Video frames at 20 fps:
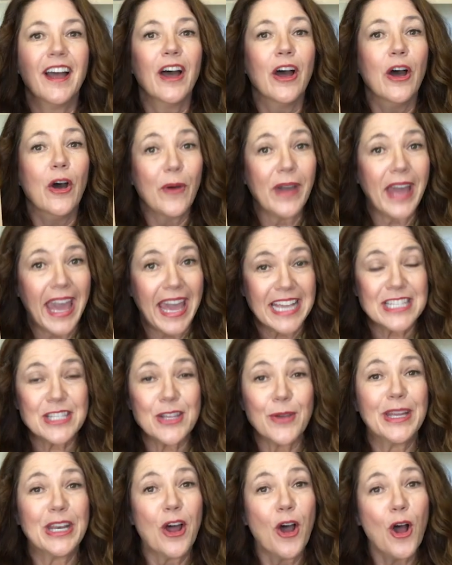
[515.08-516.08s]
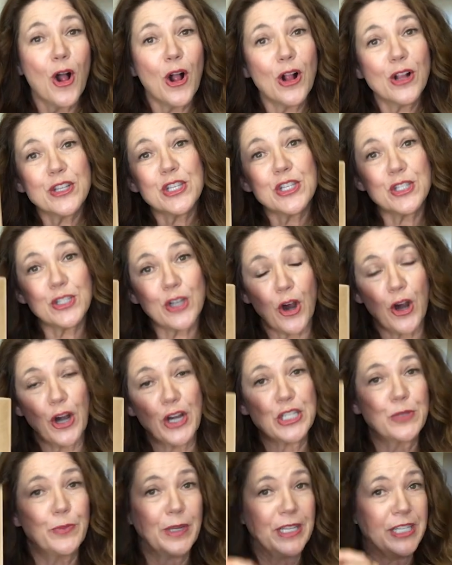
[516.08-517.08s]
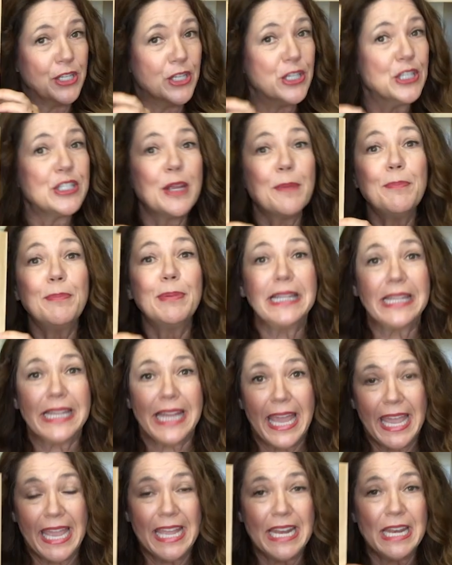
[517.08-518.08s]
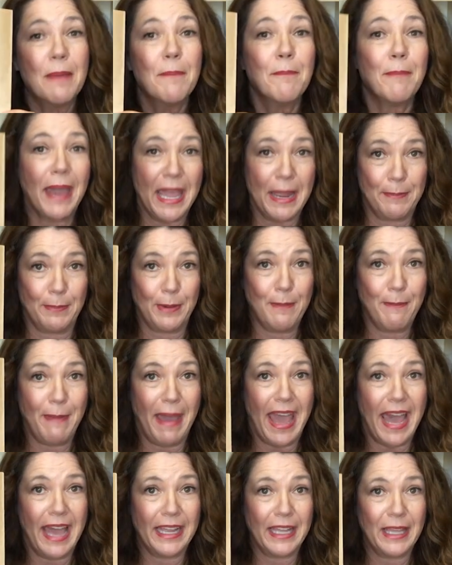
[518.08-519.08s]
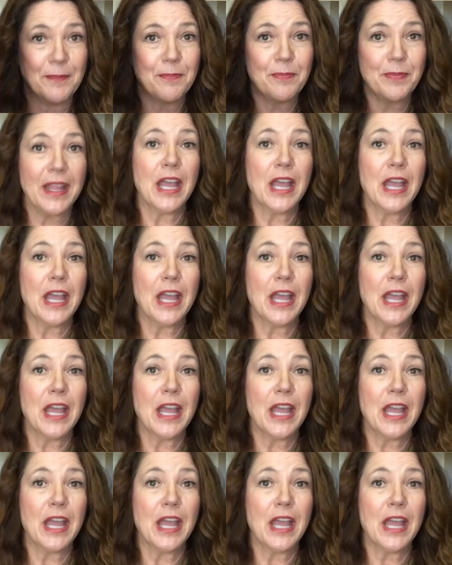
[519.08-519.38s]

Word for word: Okay, so it all starts with just a plain paper bag.